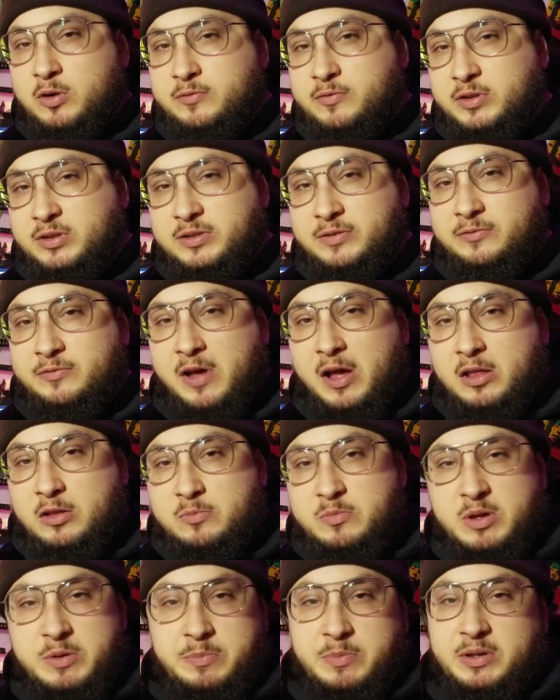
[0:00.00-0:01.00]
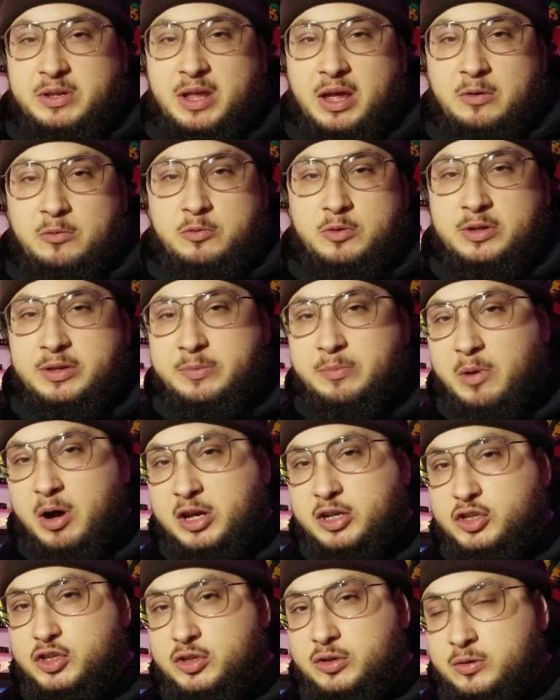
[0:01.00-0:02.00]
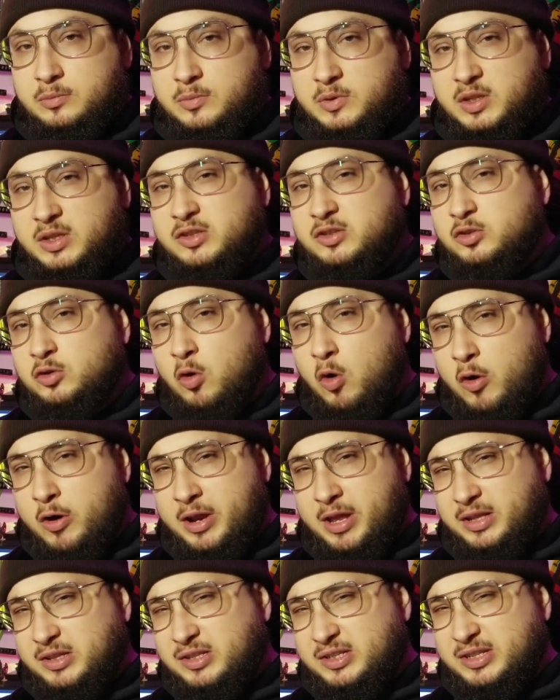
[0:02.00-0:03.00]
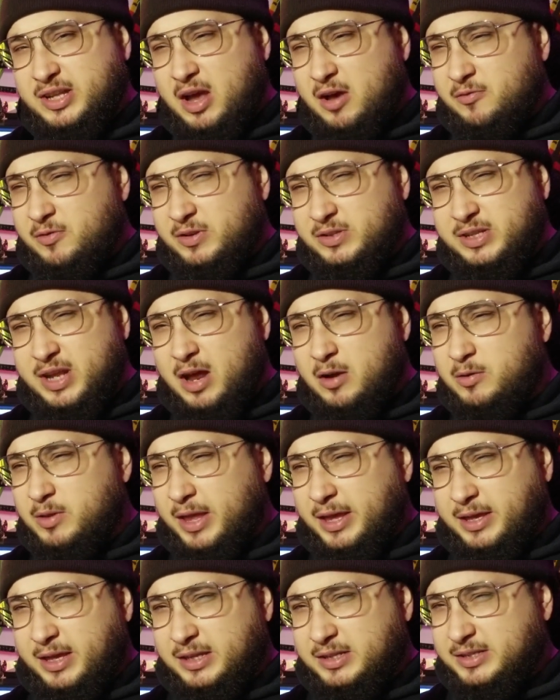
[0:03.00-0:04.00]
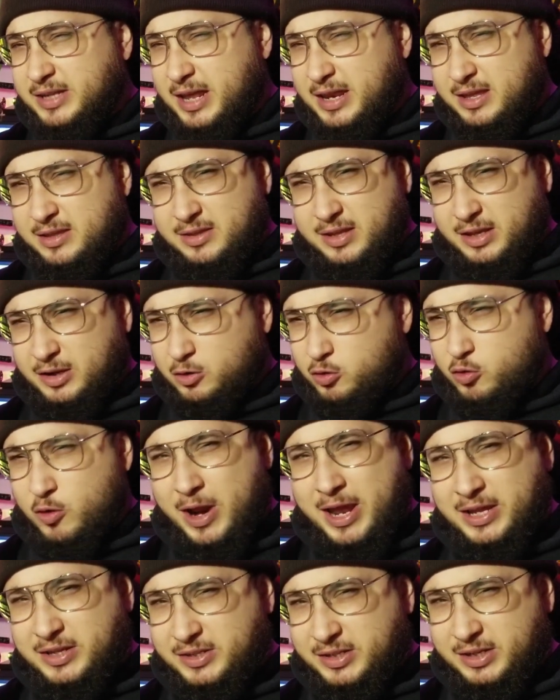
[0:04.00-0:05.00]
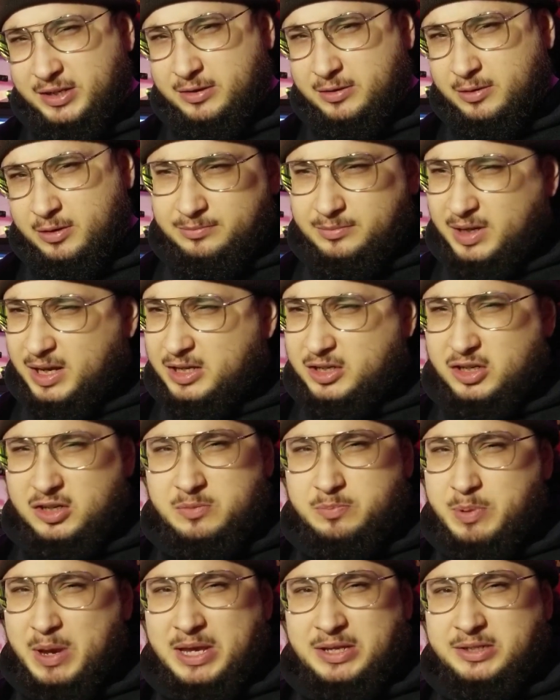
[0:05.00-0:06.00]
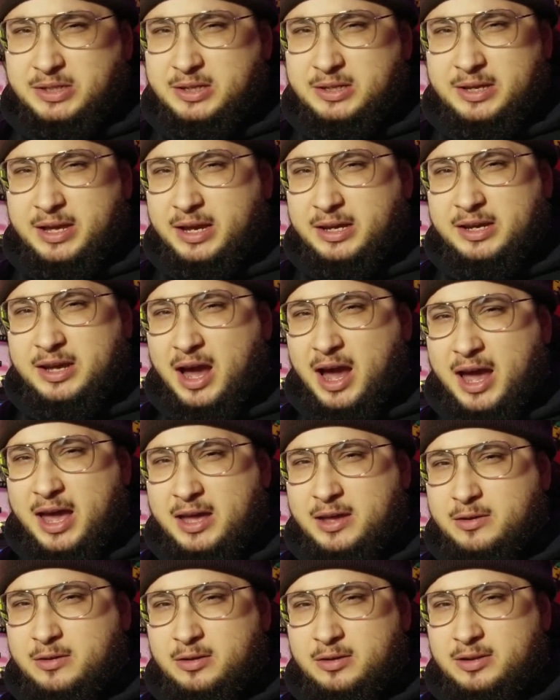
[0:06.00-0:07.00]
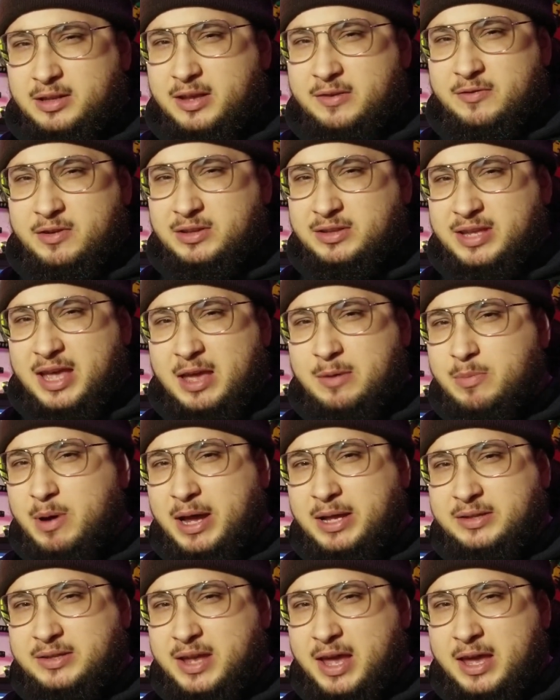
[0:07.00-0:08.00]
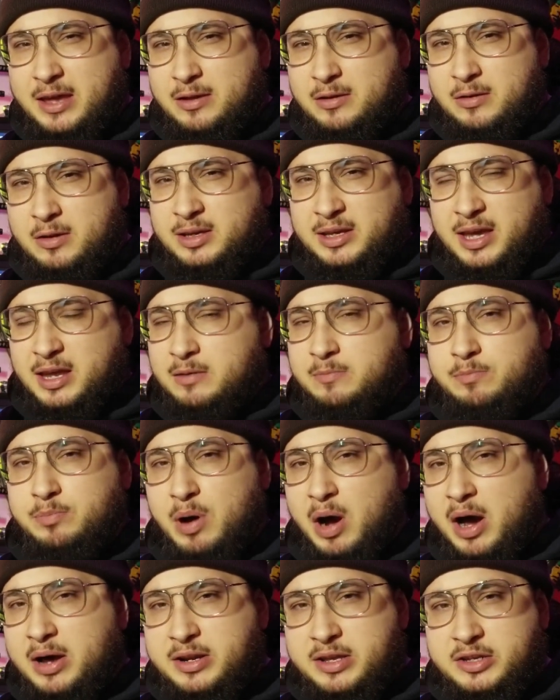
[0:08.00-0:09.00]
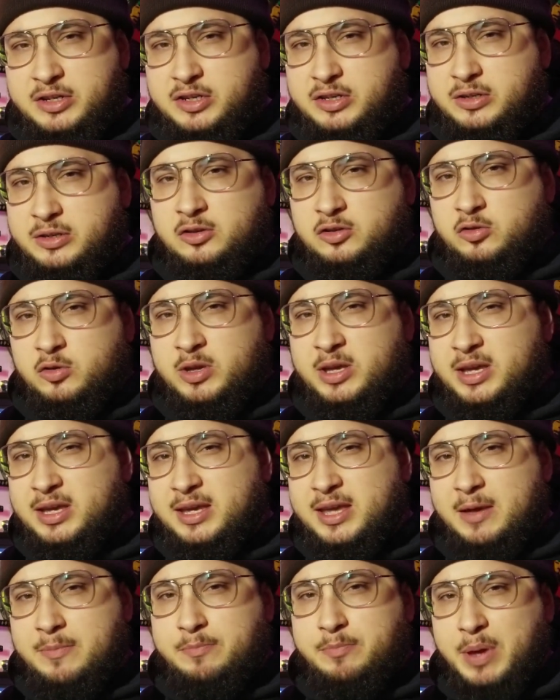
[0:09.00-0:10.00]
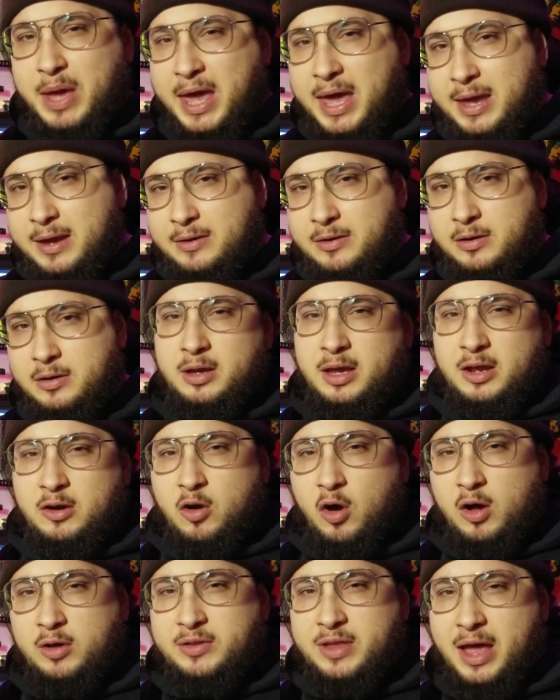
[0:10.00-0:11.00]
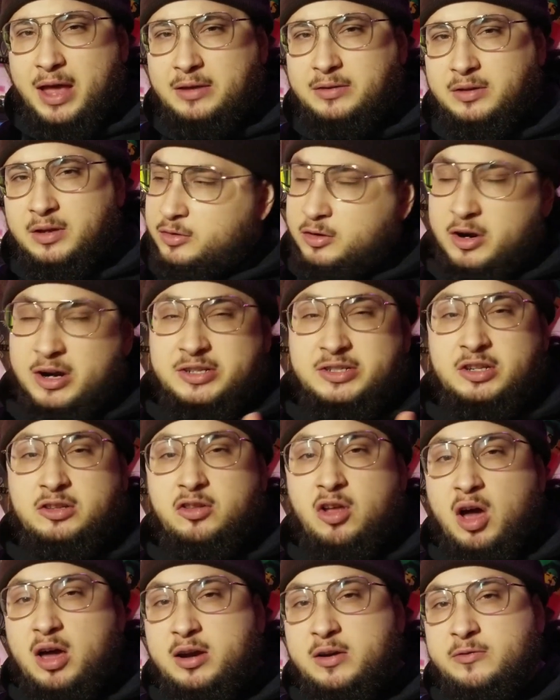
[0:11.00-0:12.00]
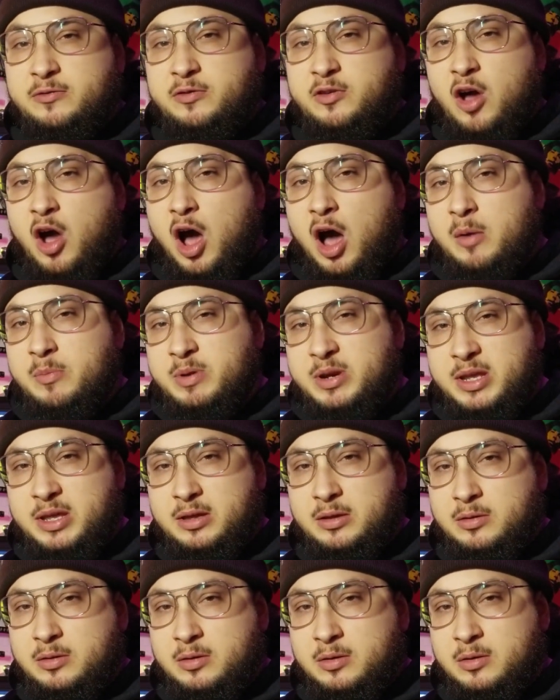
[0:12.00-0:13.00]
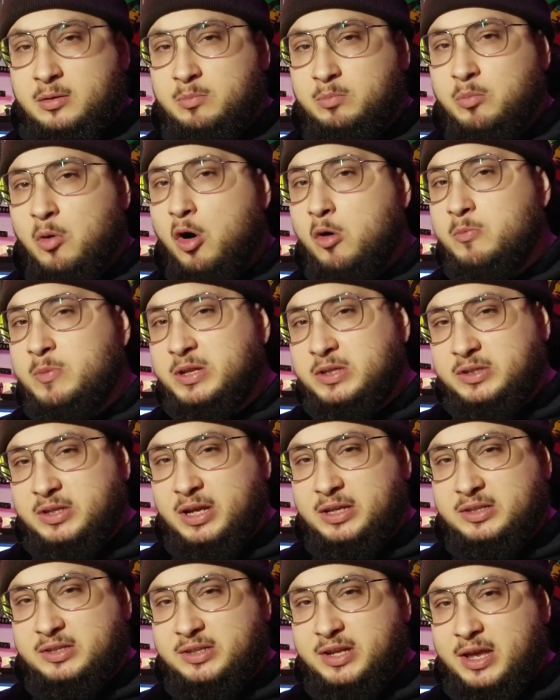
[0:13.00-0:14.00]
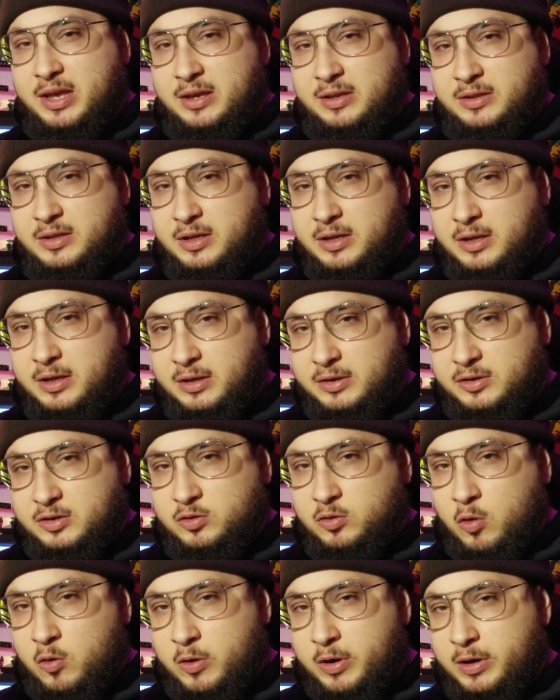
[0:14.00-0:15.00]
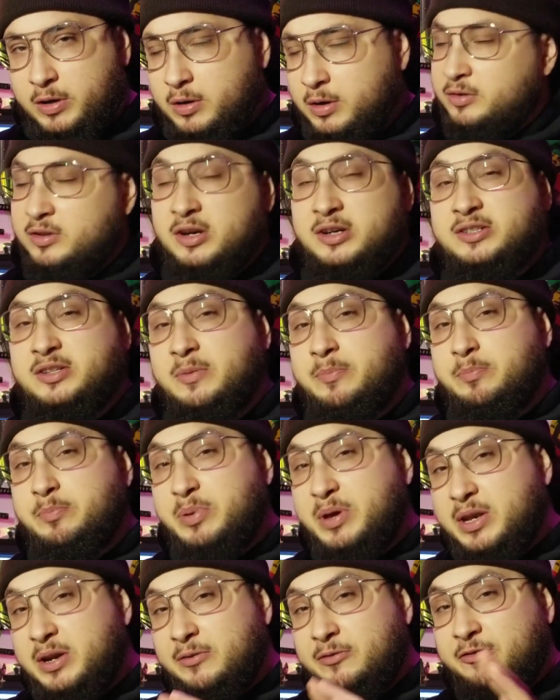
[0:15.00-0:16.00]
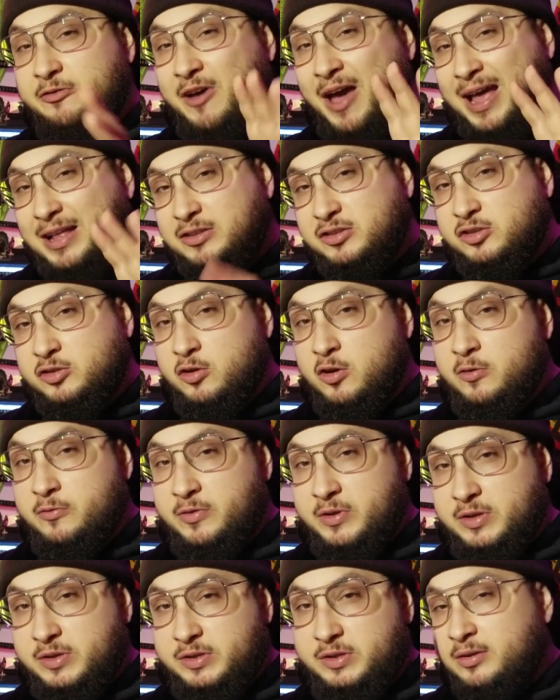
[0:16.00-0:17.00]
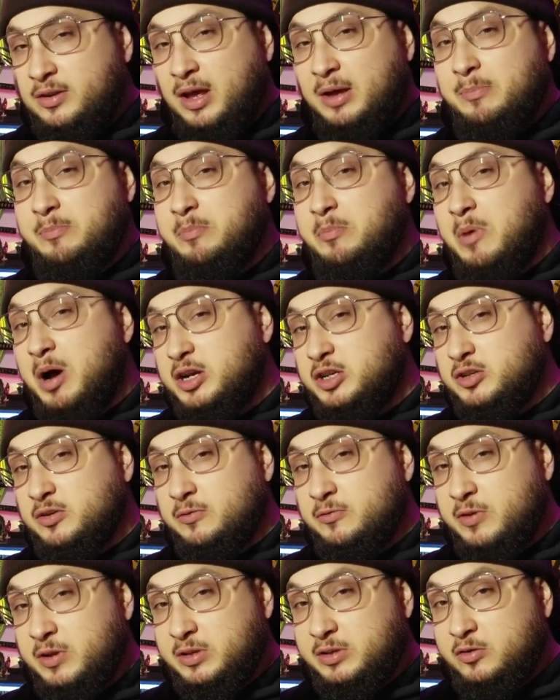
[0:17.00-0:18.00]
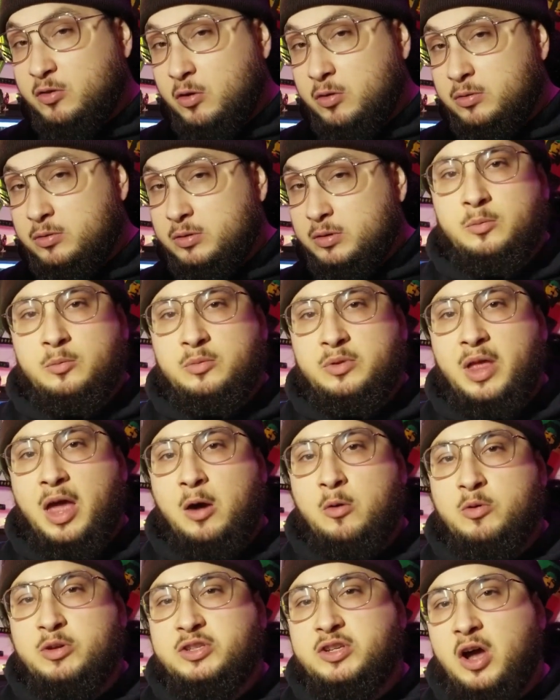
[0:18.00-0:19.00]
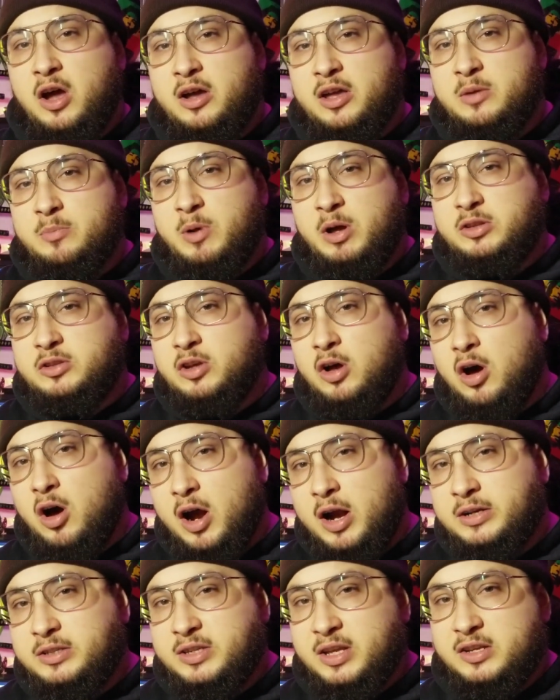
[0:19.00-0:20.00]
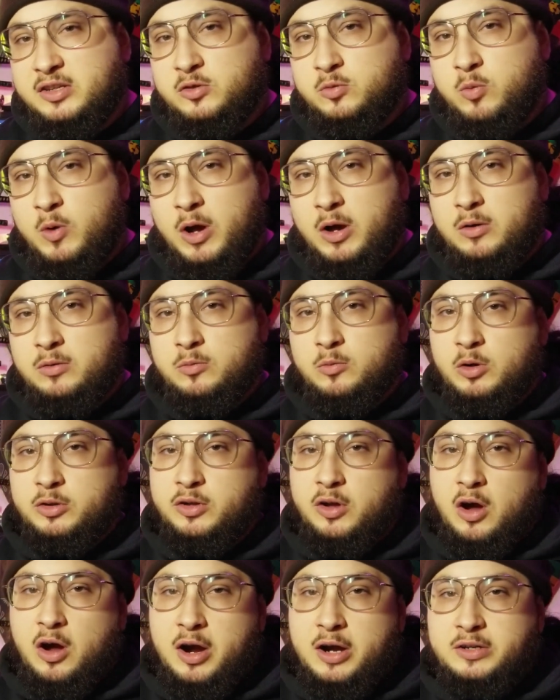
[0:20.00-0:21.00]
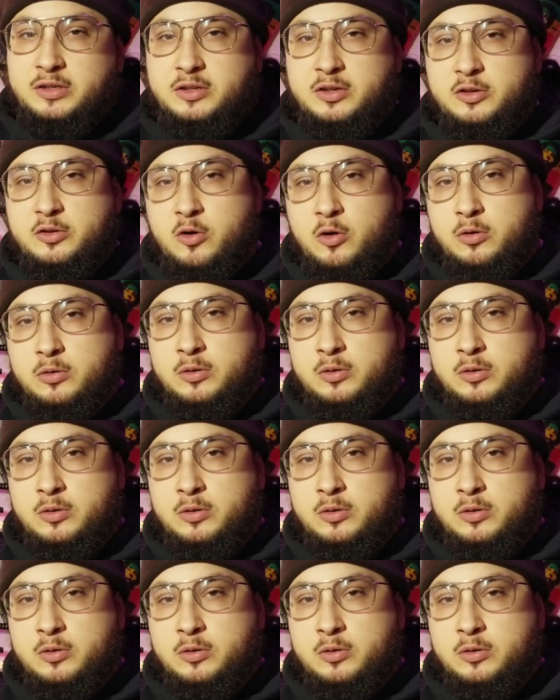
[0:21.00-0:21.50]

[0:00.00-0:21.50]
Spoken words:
of a development, but not really much. The story itself, it's not like it's anything crazy. It's just basically a guy living day by day, getting punished so he can get paid and all that. There is a lot of comedy moments, I'd say, in the story. There's a bit of fan service, not much of it though. Now we're talking about the art as well. Well, the art, you know,